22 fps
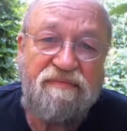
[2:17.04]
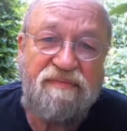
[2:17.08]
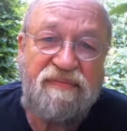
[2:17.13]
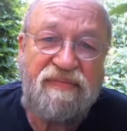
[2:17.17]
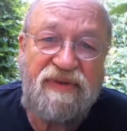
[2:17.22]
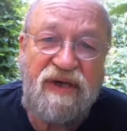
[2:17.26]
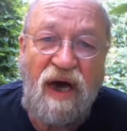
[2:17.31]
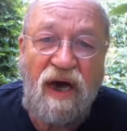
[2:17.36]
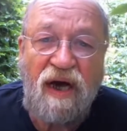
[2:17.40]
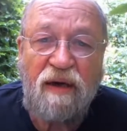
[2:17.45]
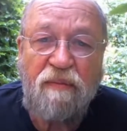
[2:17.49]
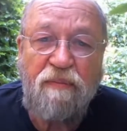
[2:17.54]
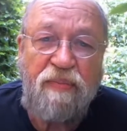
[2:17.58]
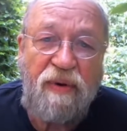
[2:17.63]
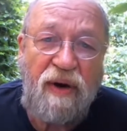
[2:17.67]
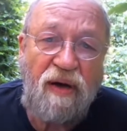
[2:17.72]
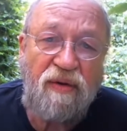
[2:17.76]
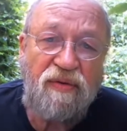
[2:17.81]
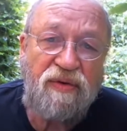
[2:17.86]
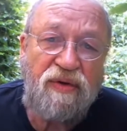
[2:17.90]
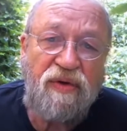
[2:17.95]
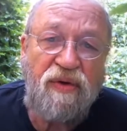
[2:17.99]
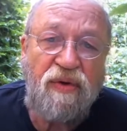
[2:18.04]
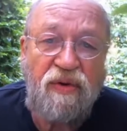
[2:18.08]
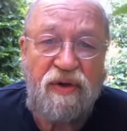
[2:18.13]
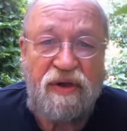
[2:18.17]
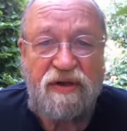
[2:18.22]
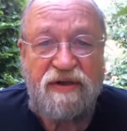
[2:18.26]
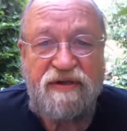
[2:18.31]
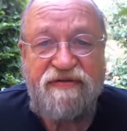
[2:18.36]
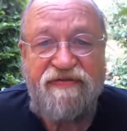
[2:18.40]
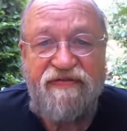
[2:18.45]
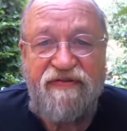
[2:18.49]
dark brown
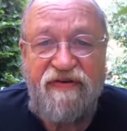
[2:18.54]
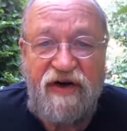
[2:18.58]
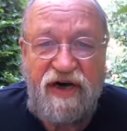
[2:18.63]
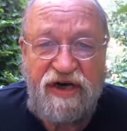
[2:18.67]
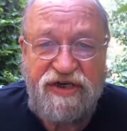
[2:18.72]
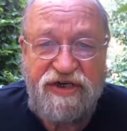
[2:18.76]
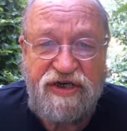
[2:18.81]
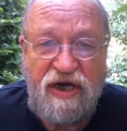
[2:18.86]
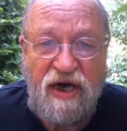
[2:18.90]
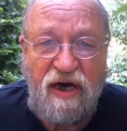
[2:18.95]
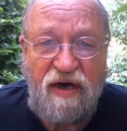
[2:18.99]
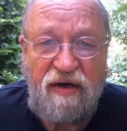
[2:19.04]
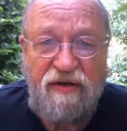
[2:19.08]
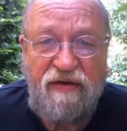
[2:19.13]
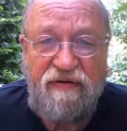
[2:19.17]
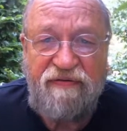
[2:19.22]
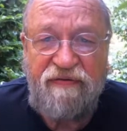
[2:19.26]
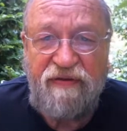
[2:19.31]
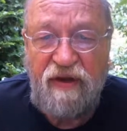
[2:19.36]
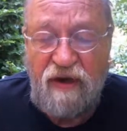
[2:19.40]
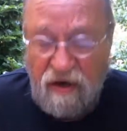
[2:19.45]
cookies fresh out of the